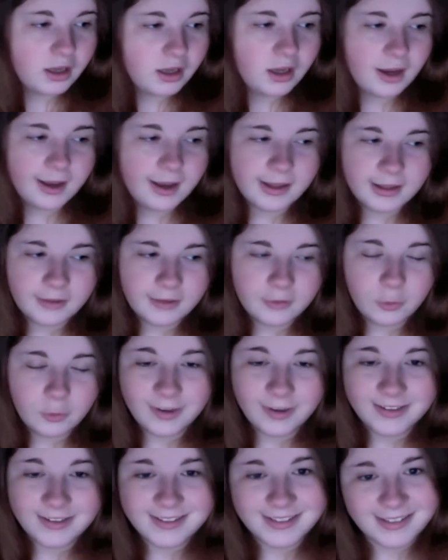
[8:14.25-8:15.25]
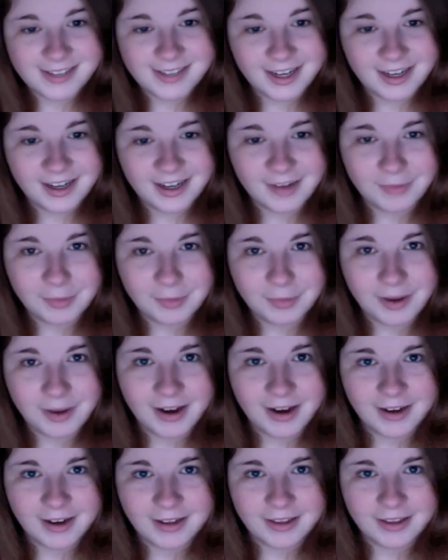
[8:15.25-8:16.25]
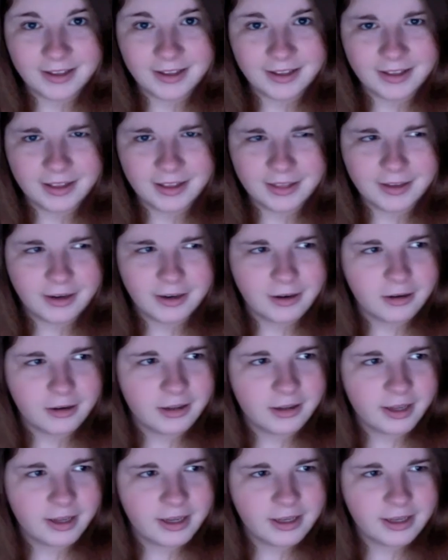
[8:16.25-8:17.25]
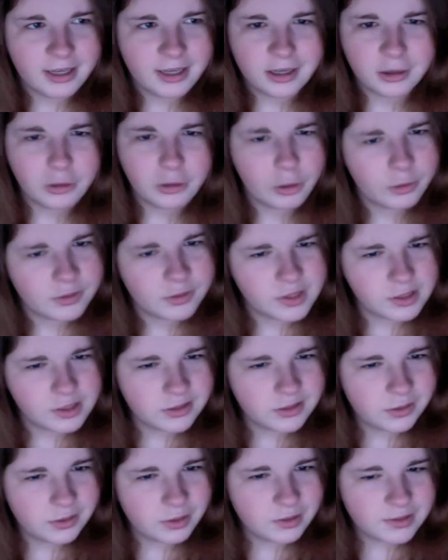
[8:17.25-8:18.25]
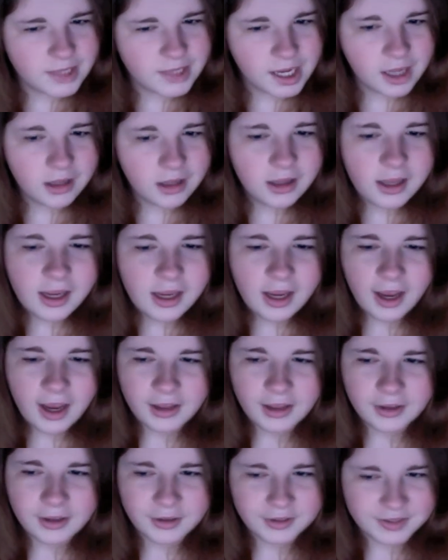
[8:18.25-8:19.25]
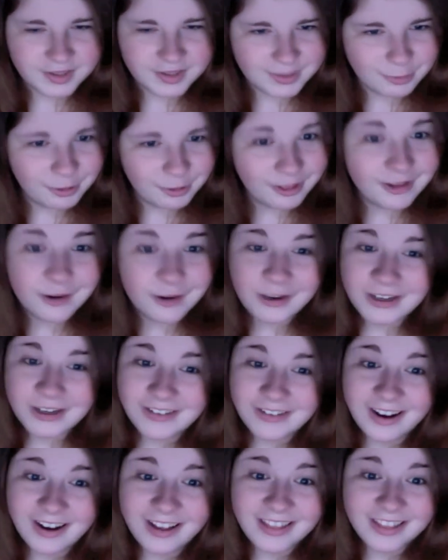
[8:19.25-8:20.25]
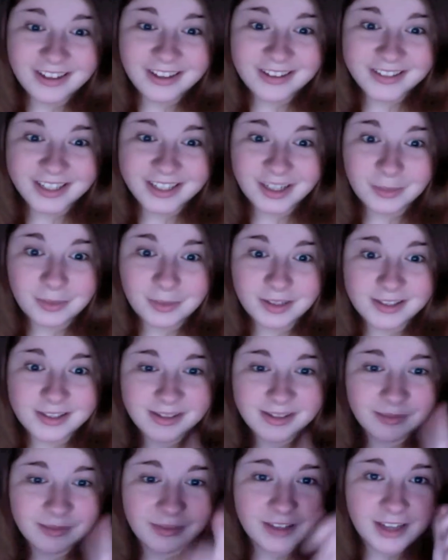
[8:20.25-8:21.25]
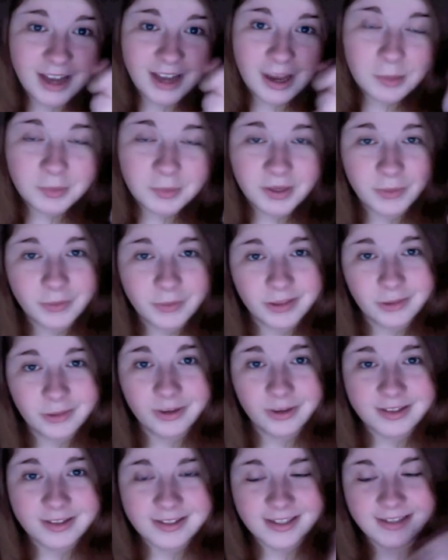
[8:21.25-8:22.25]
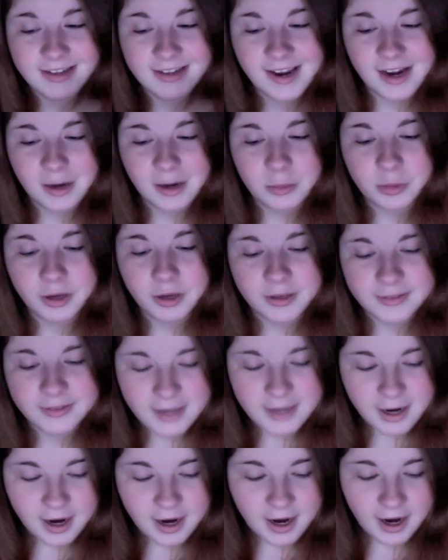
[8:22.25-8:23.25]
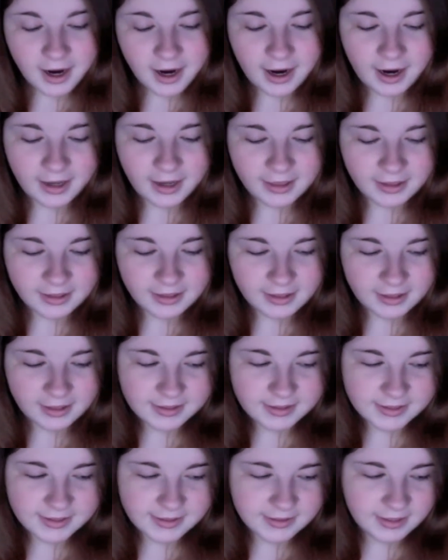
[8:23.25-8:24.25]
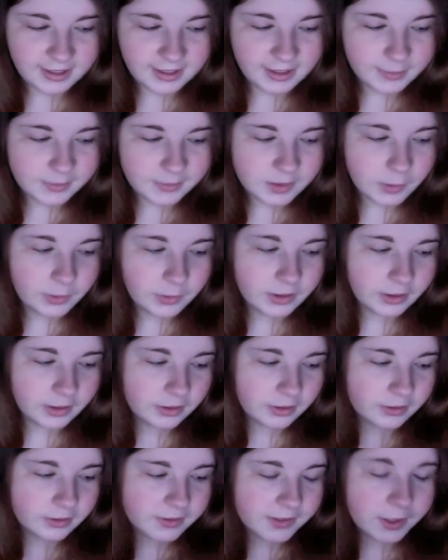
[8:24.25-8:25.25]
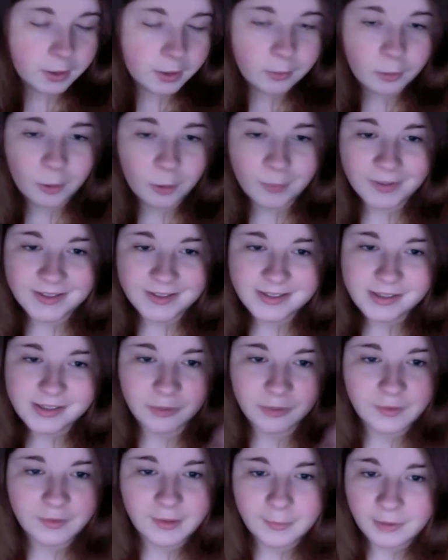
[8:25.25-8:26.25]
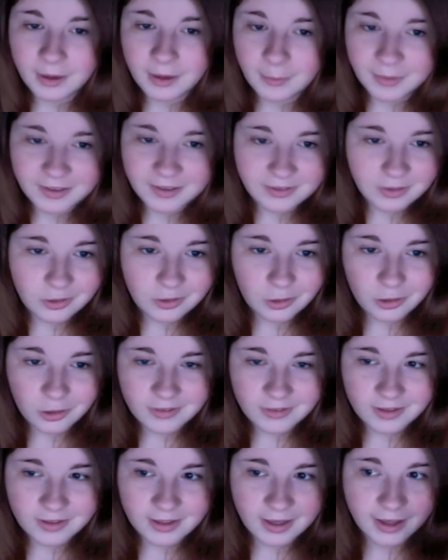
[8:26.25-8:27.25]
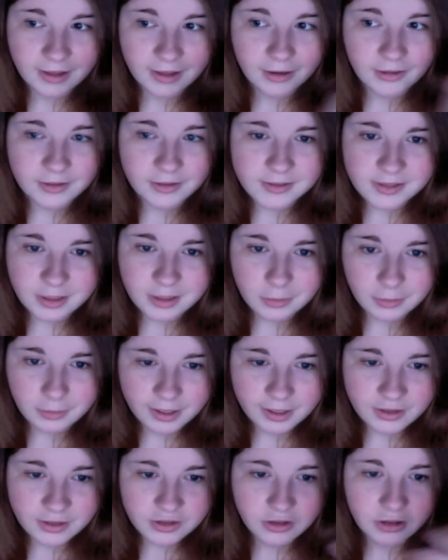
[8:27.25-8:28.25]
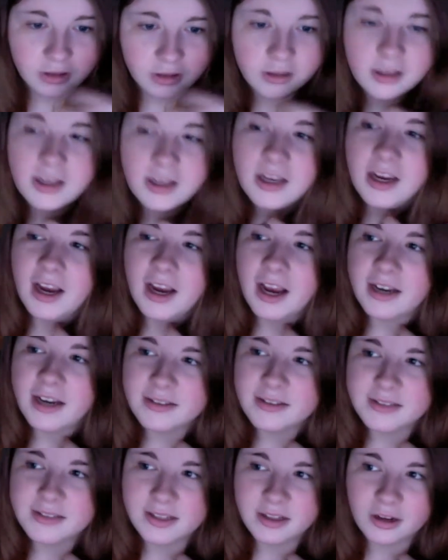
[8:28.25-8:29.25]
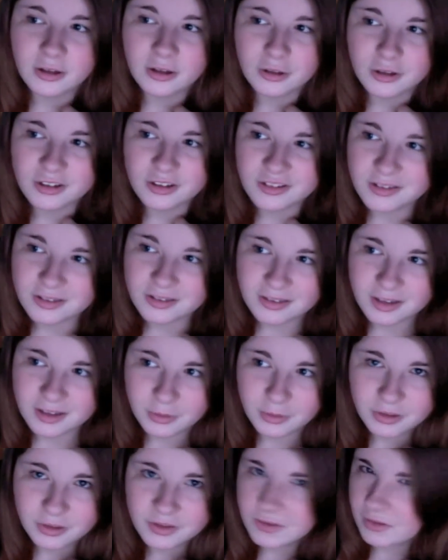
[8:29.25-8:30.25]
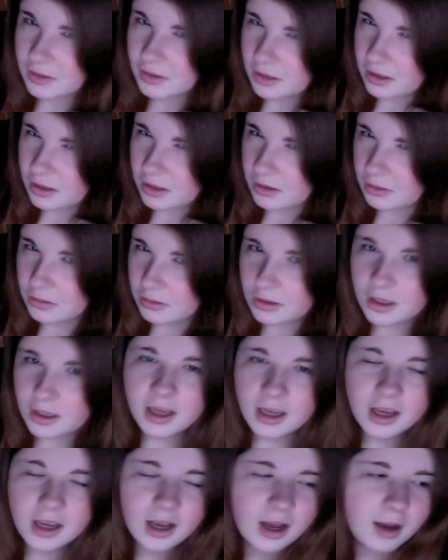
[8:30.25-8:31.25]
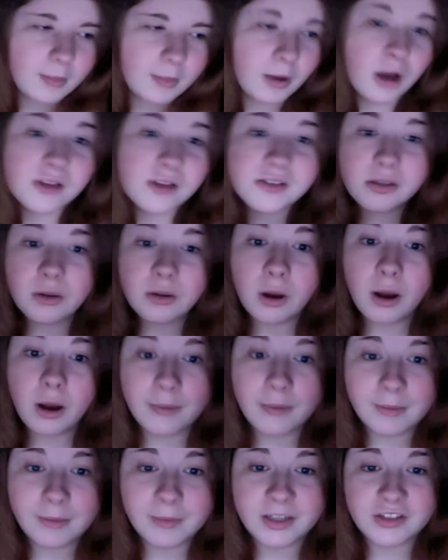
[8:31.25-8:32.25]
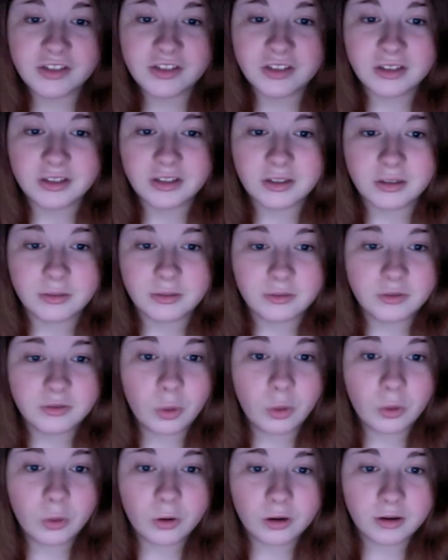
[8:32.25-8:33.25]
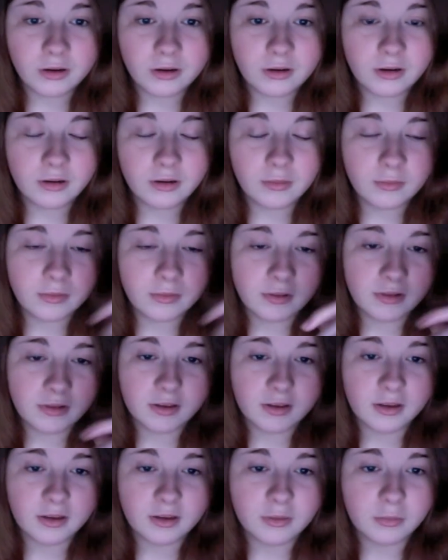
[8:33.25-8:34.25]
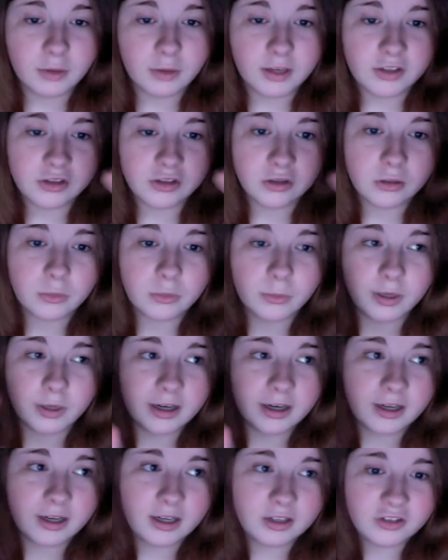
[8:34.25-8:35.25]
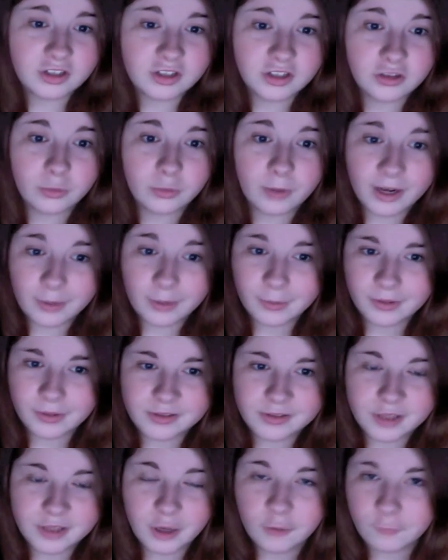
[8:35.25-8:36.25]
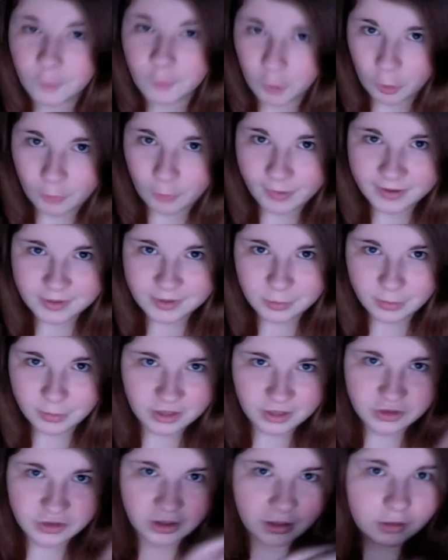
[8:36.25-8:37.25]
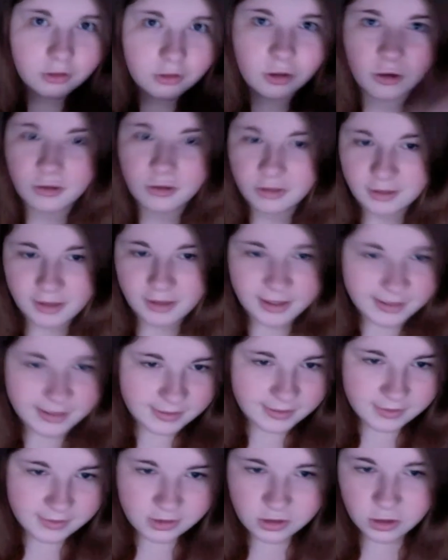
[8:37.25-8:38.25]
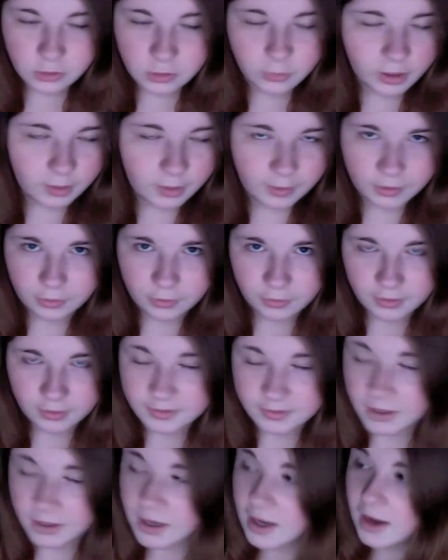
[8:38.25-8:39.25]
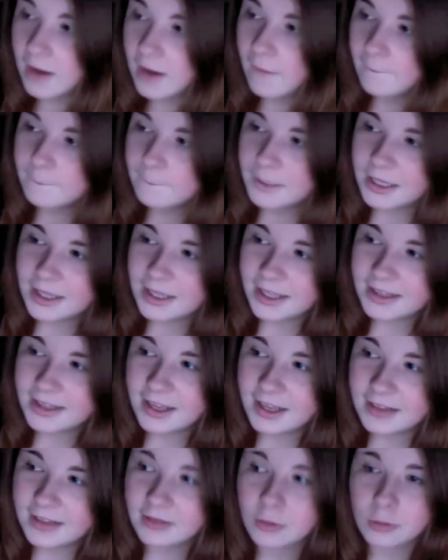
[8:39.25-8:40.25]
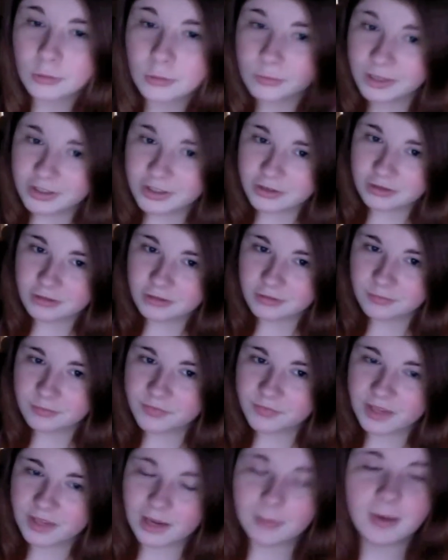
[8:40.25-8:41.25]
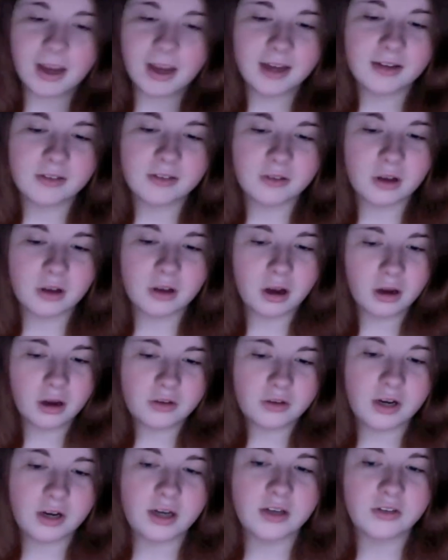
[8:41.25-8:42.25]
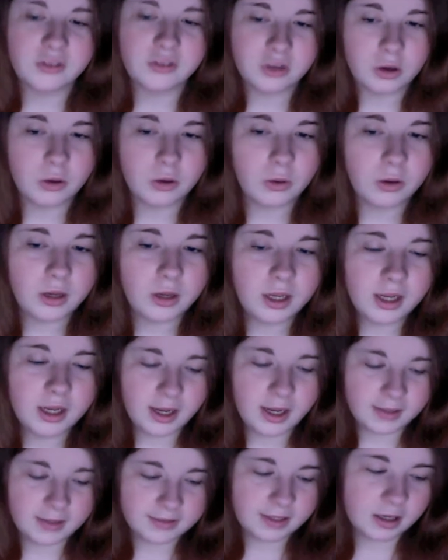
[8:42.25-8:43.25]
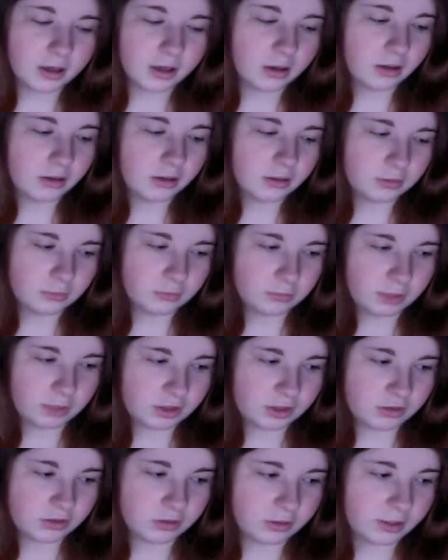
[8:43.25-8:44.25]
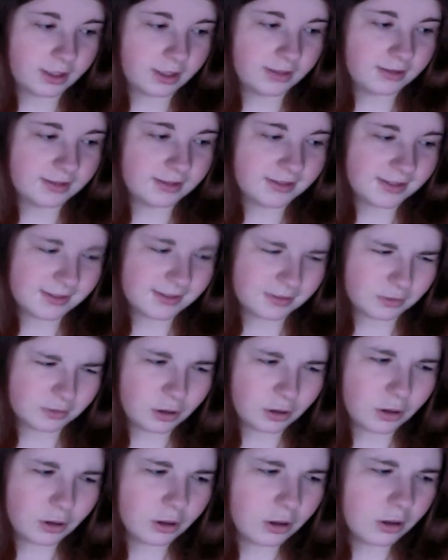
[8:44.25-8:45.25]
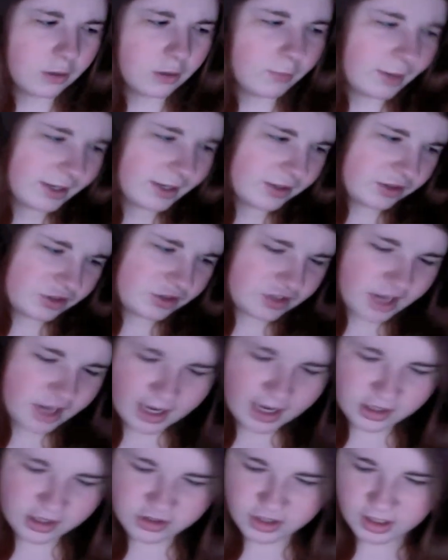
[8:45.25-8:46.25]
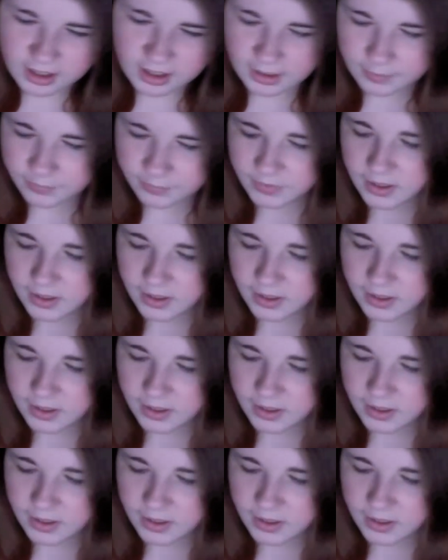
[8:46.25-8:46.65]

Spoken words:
I love Quinn and Santana coming back. I think that they're like getting closer, as you can tell. There is a spoiler going around that there's going to be something happening with Quinn and Santana, but I think that this is leading up to it. Their little subtle moments, you know, them coming to New York together to see Rachel. I just think their looks, they were just like, you know. Also, I want to mention the Rachel where she duetted with herself, vocal masturbation. Kurt did that season 2 where he went through this. But I like that the old Rachel came back and tried to show and tell Rachel that this isn't her, why is she changing.